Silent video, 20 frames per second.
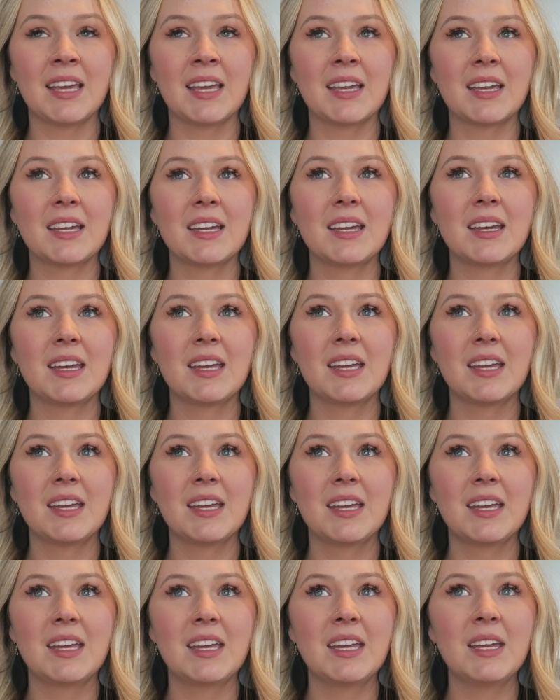Like
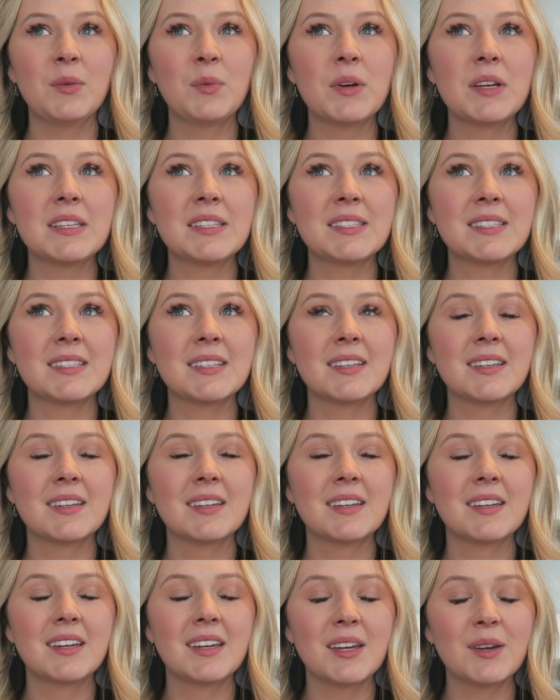it was
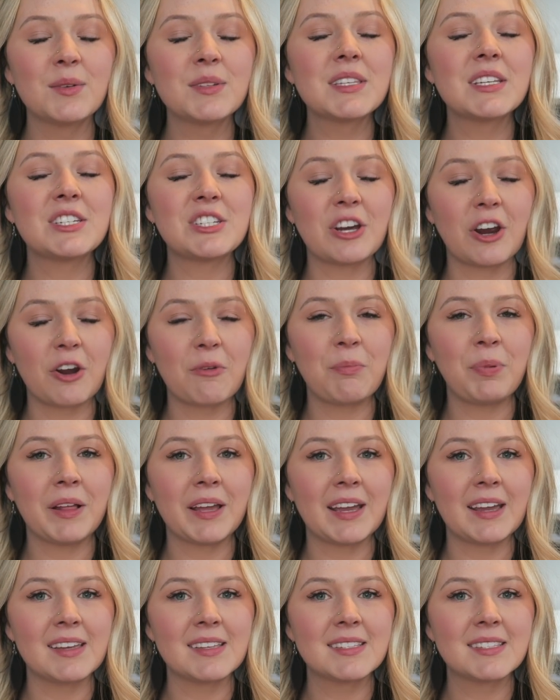a dark
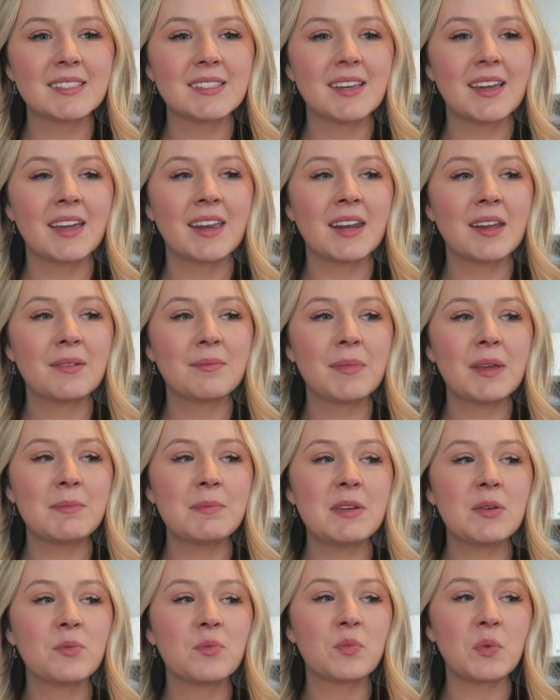place, and it
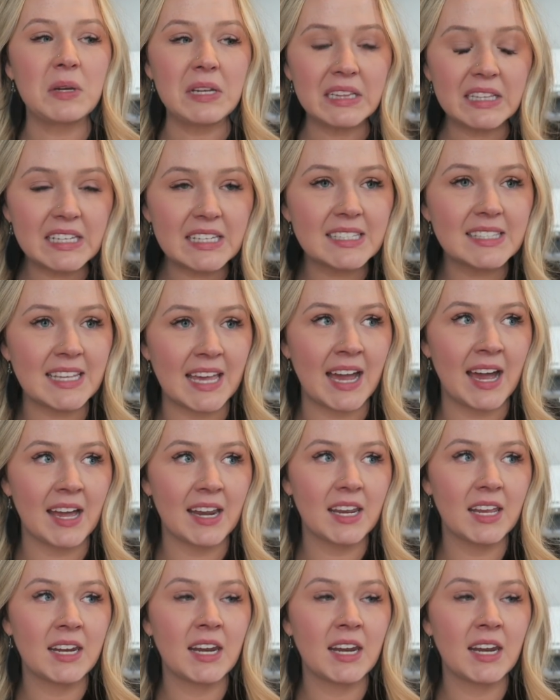made me really sad.